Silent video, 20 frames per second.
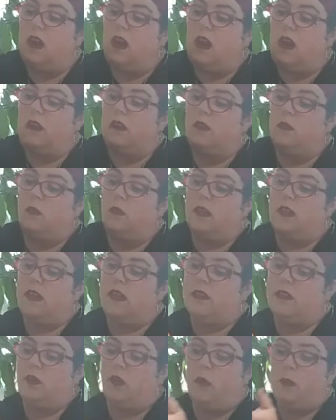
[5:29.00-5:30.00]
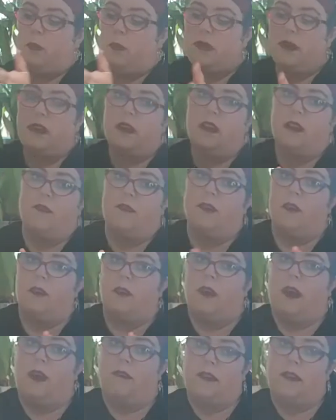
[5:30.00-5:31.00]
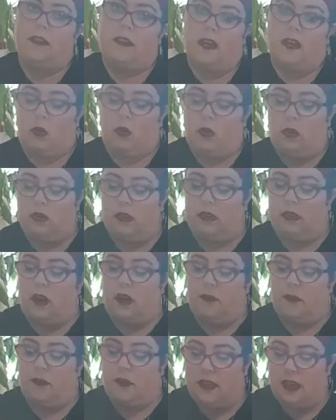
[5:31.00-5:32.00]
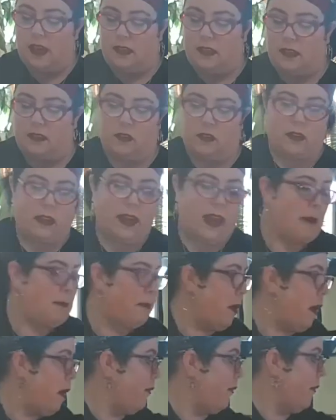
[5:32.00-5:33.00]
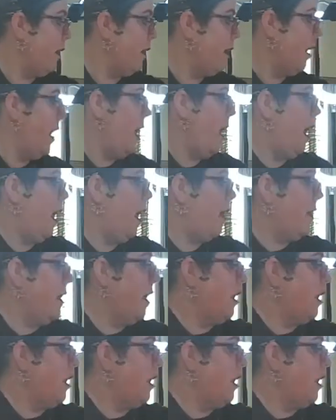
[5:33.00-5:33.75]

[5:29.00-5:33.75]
you want to either open it if you have to take your whole lid off or take the little cap off. And then